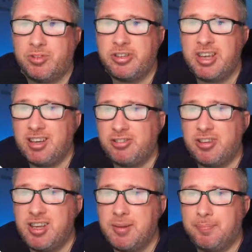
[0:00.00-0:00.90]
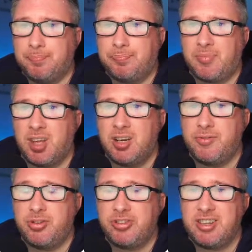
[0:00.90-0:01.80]
txt. And
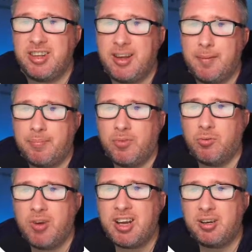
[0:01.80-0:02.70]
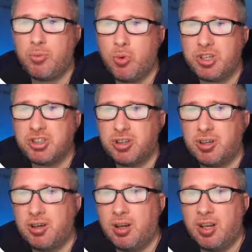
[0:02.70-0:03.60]
if you see there, random
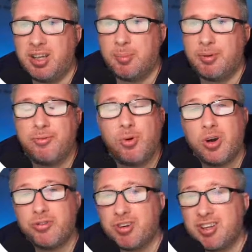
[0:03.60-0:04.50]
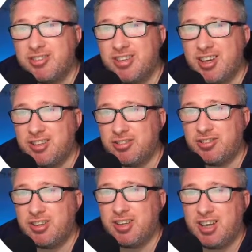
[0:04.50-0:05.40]
question number
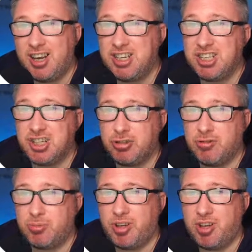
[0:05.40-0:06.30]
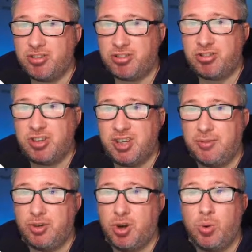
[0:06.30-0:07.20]
488, ADJStreams asks,
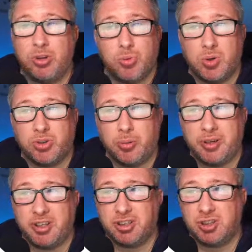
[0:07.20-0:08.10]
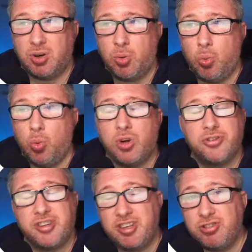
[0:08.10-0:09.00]
if your goal is world domination,
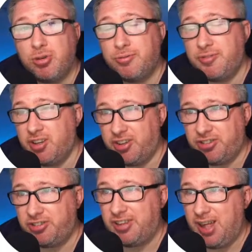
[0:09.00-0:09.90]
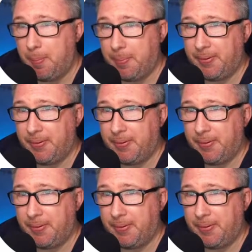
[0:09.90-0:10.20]
what is your first step?